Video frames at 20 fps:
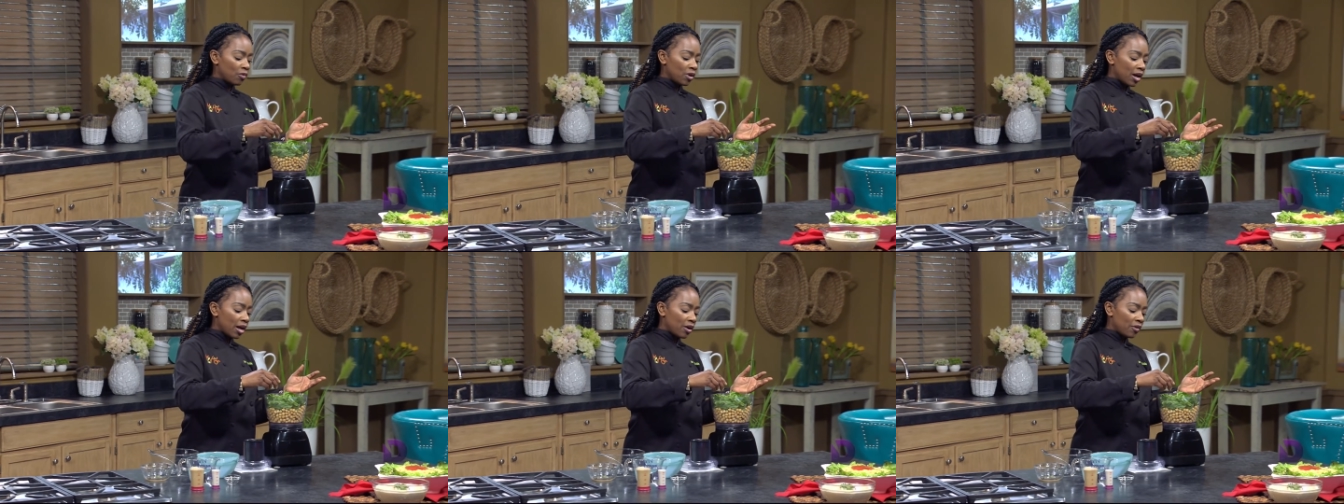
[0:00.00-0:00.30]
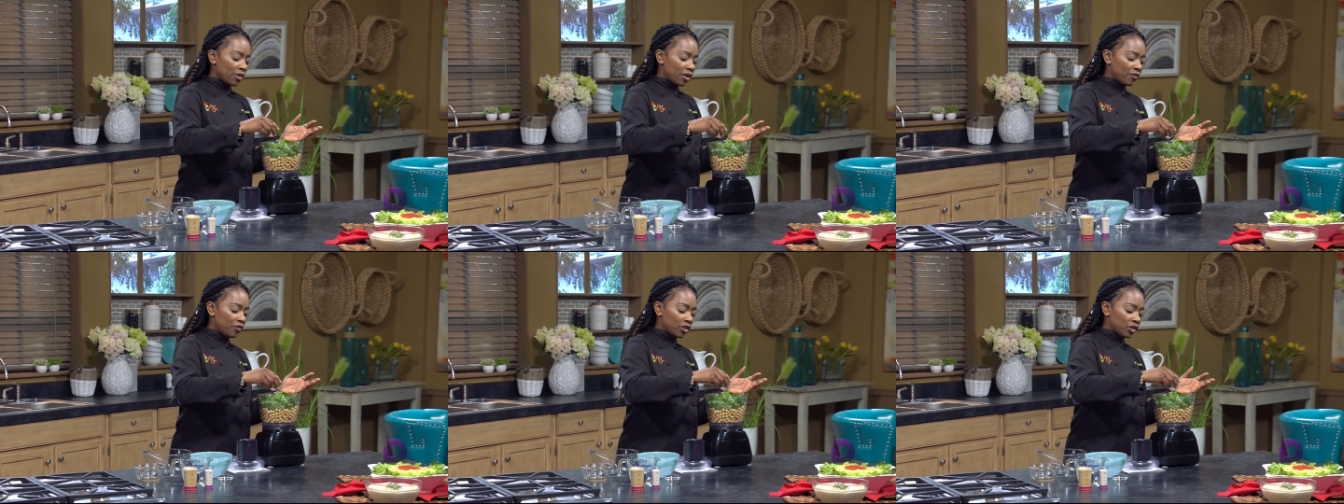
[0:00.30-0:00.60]

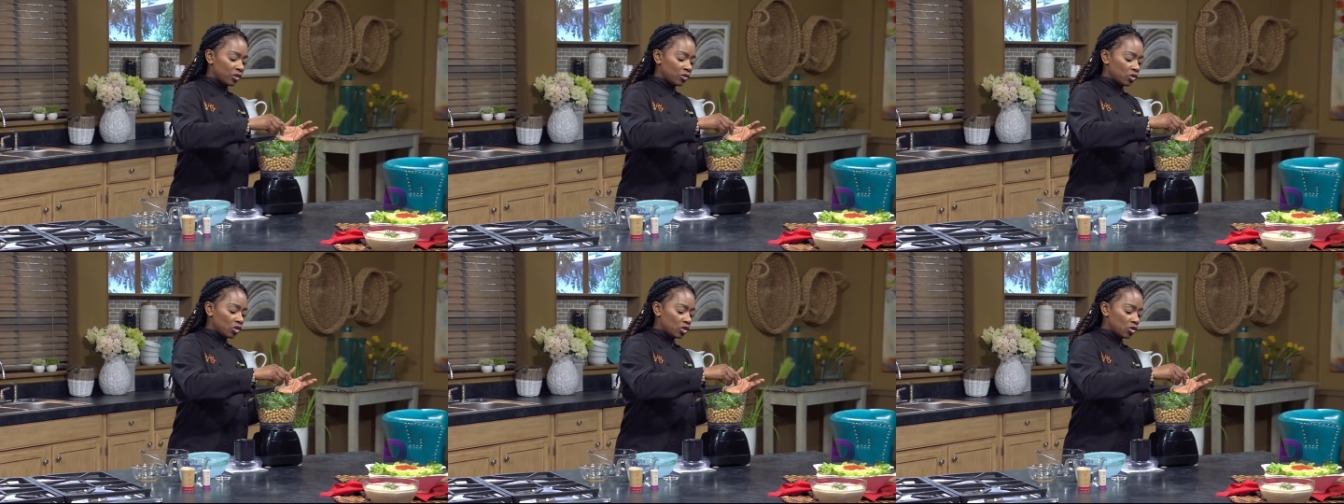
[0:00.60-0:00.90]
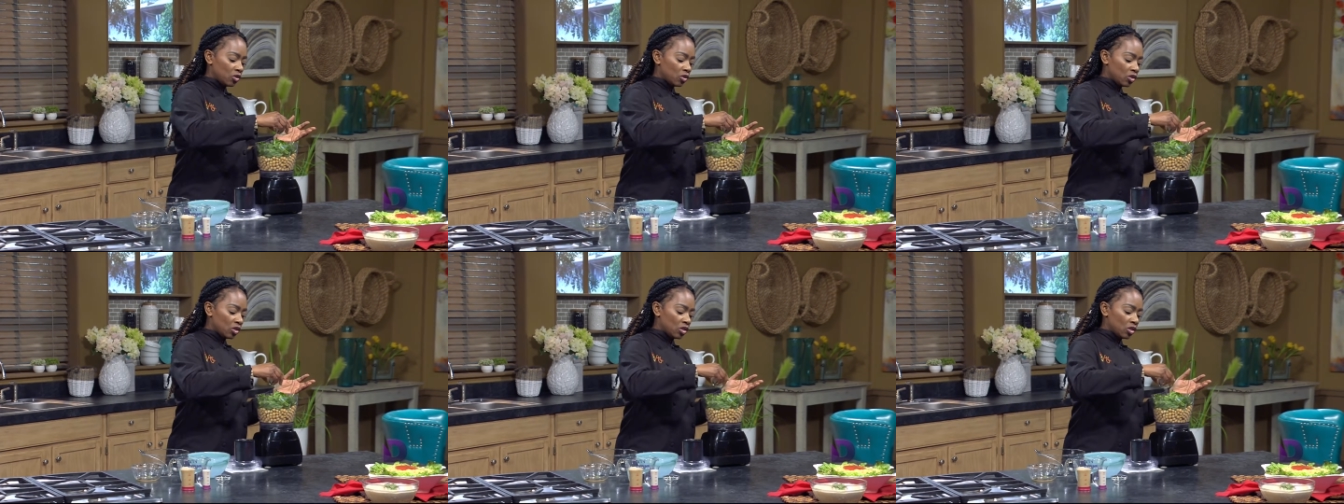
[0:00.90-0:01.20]
however you
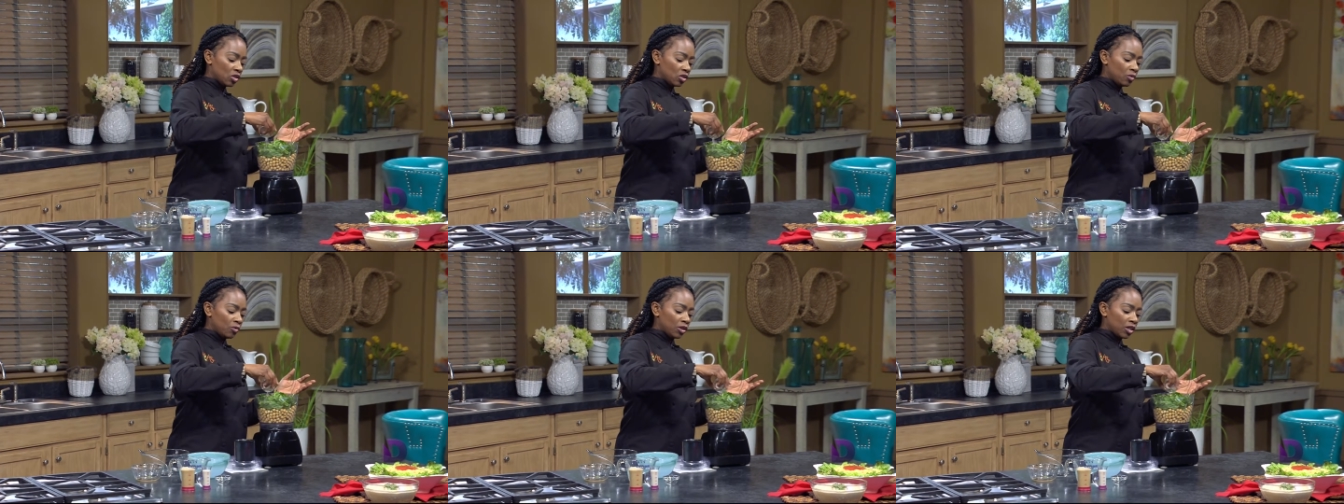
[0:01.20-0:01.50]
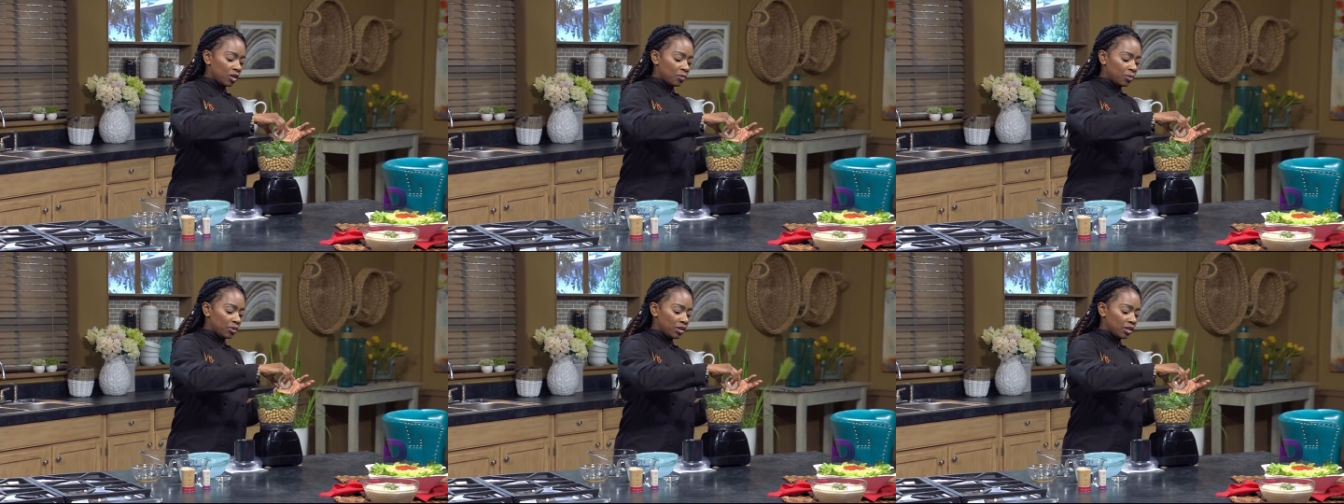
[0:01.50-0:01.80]
choose to do it. We're
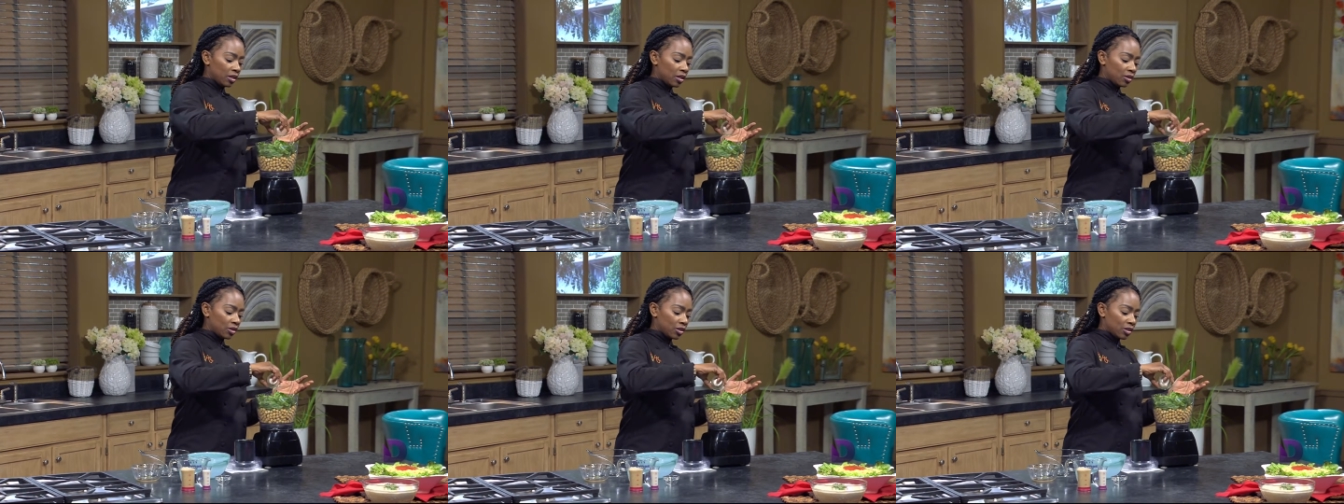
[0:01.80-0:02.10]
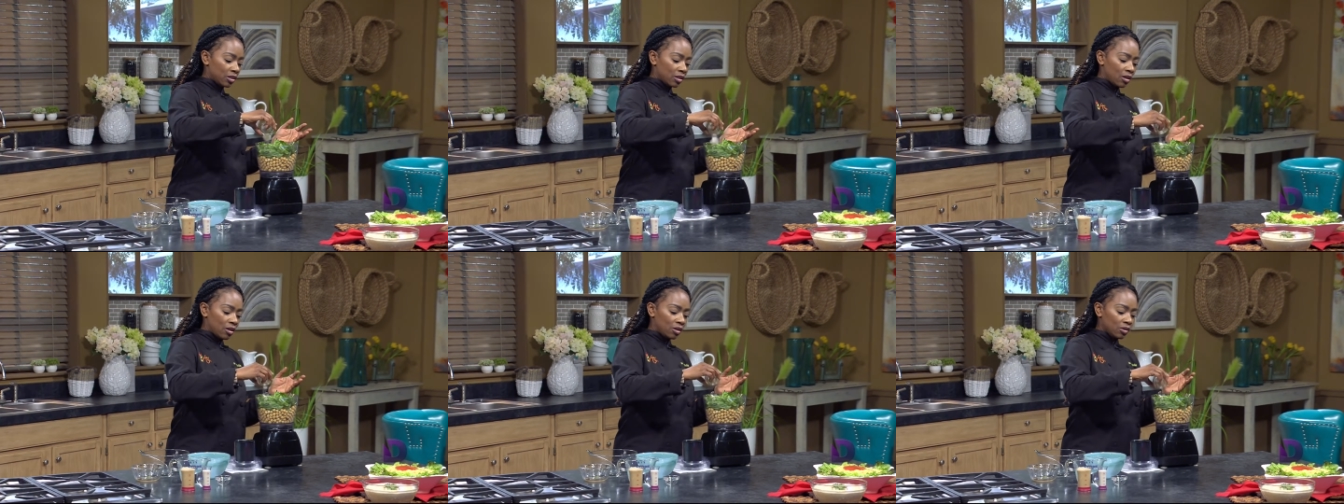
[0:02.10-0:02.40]
going to put in our
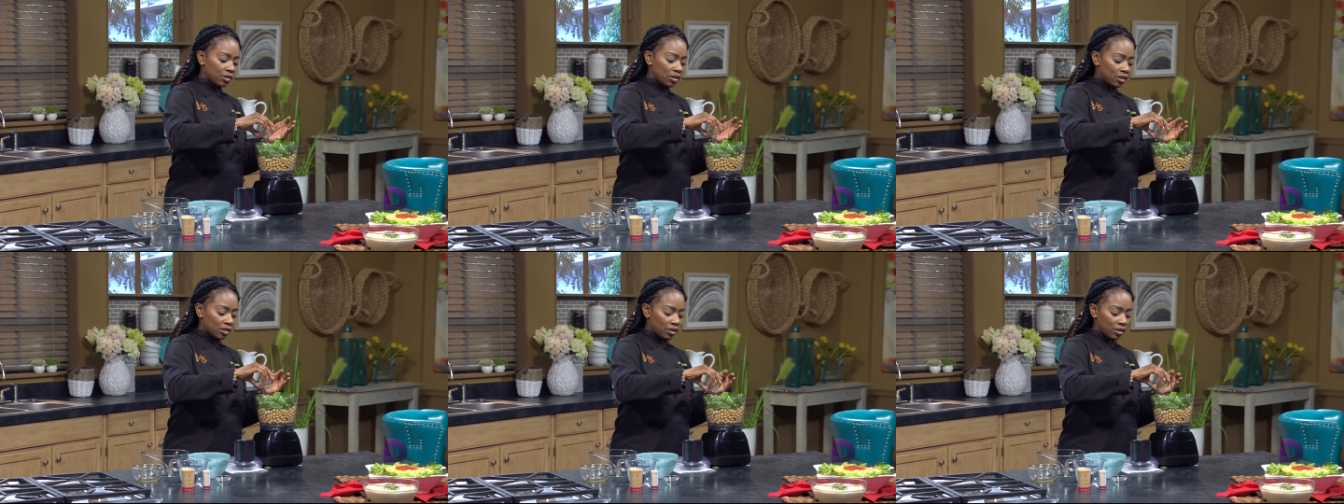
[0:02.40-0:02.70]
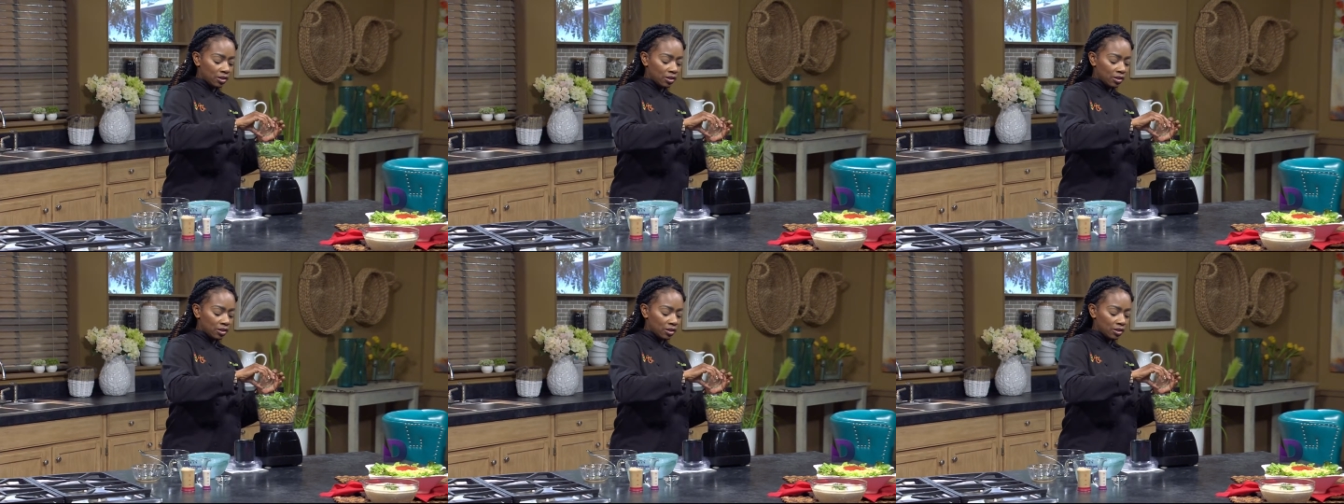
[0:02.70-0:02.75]
salt.